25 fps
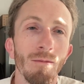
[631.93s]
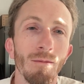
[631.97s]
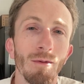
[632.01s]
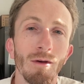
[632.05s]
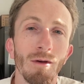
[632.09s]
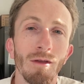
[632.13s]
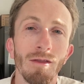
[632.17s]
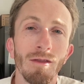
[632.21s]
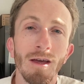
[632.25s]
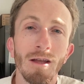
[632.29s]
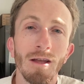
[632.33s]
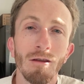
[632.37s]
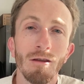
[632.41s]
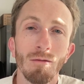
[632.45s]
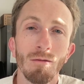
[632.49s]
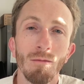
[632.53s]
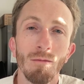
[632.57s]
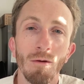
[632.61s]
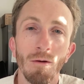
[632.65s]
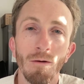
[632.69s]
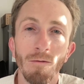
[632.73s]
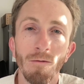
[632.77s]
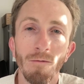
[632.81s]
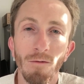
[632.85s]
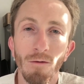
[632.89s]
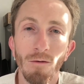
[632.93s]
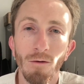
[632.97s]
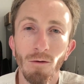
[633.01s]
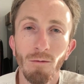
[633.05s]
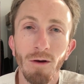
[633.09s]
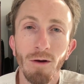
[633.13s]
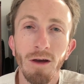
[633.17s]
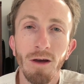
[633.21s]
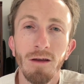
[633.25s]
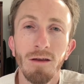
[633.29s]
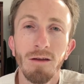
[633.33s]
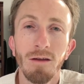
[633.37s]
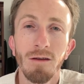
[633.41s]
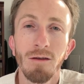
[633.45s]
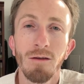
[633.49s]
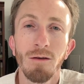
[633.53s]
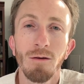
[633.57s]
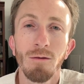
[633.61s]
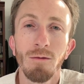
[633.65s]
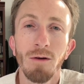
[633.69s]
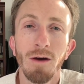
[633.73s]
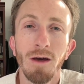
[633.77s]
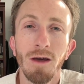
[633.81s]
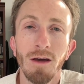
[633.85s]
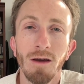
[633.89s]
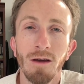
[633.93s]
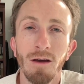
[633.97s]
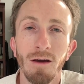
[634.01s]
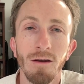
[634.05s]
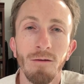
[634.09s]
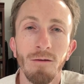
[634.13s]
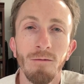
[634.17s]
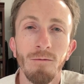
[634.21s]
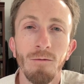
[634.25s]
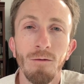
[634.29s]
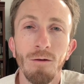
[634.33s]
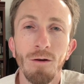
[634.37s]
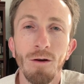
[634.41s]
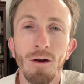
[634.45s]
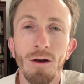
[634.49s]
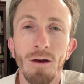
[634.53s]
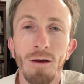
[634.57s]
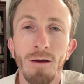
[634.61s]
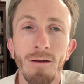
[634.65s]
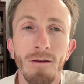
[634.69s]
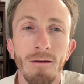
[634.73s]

But that's more for wet into wet kind of work.